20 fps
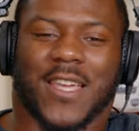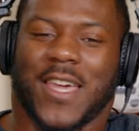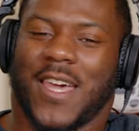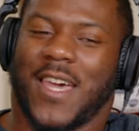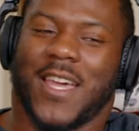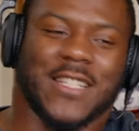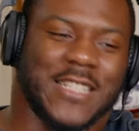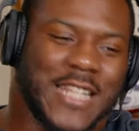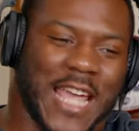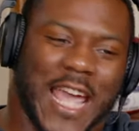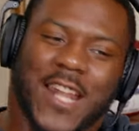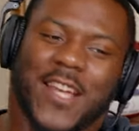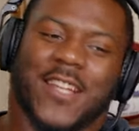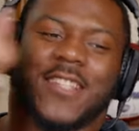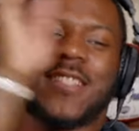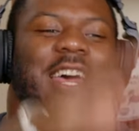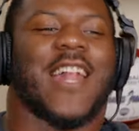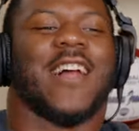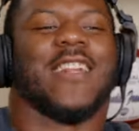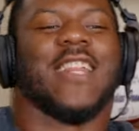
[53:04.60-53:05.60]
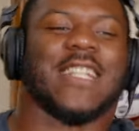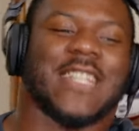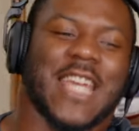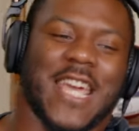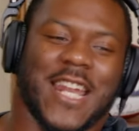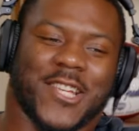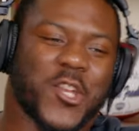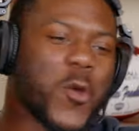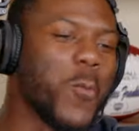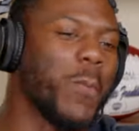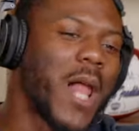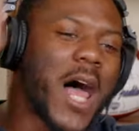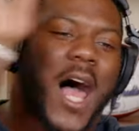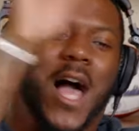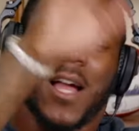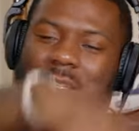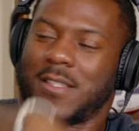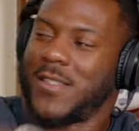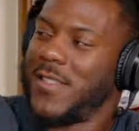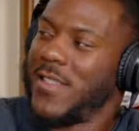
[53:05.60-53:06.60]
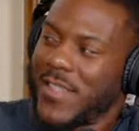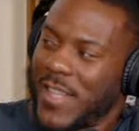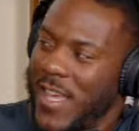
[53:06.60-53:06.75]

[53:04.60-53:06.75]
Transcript: Yeah, Jada, shout out to Jada, you blocked.